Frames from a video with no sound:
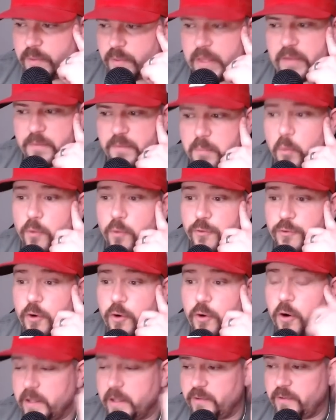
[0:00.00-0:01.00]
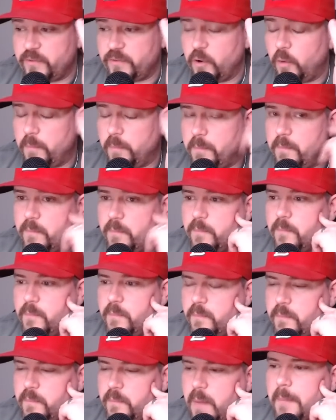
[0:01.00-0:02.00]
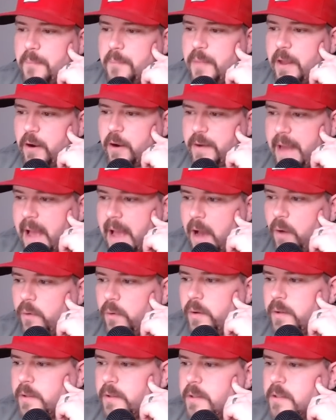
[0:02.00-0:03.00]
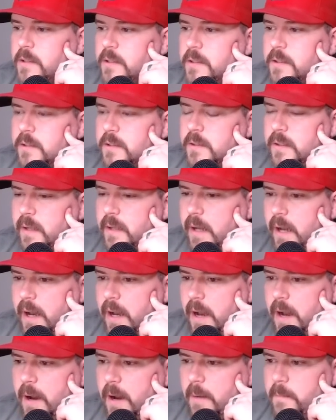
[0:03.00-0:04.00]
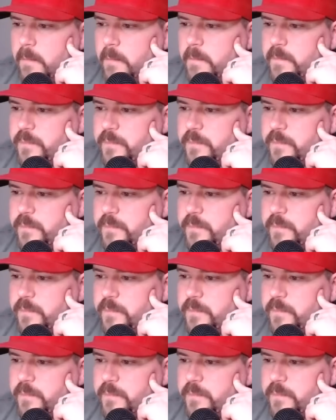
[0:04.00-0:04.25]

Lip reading: his poor start. He's still up there now. And